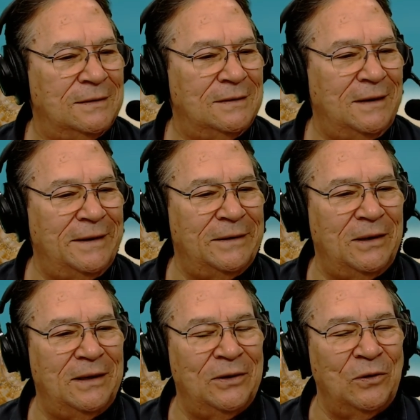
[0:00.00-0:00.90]
I don't,
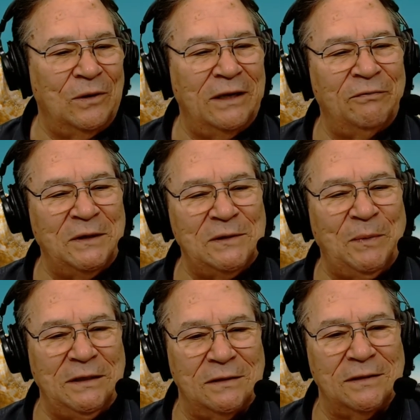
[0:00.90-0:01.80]
you know, it left me
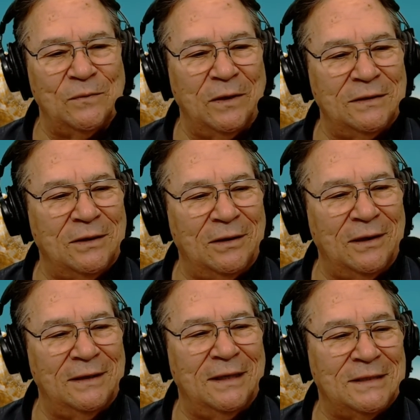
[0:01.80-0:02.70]
speechless when I saw it.
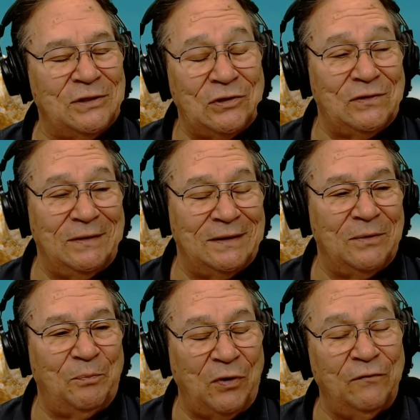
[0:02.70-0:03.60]
Like that's just, it's a
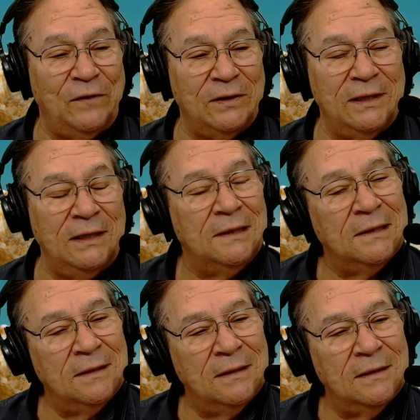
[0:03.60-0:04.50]
perfectly,
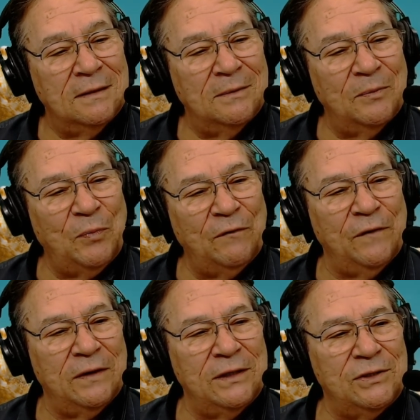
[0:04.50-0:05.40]
a
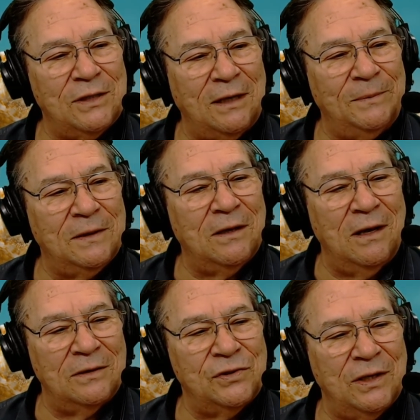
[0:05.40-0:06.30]
perfectly shaped
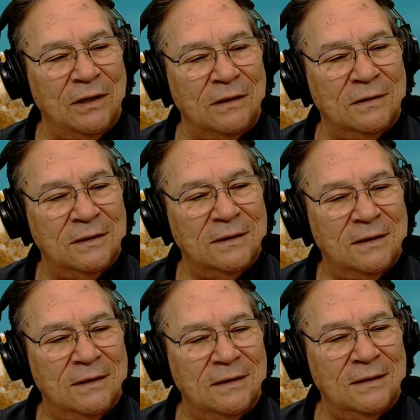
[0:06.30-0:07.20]
conch shell,
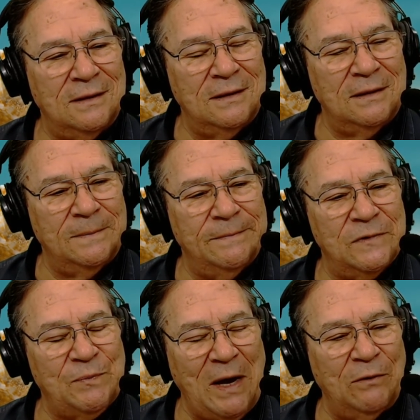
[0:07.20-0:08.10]
um,
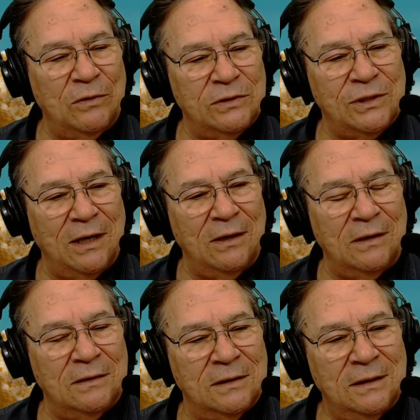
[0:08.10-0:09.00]
spiral
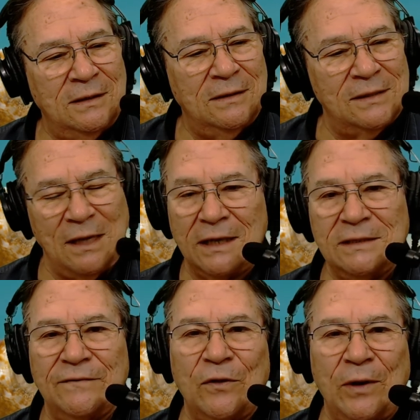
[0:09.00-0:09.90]
shell, the size
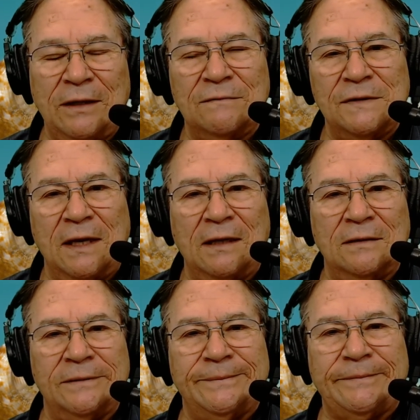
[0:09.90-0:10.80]
of a grain of
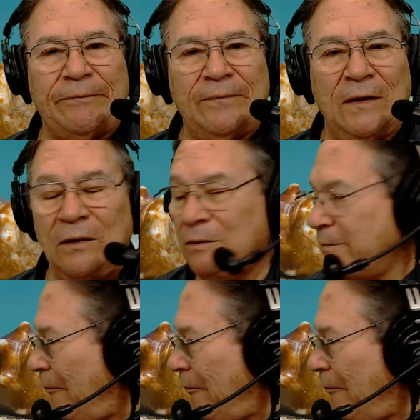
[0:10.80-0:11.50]
sand. You know,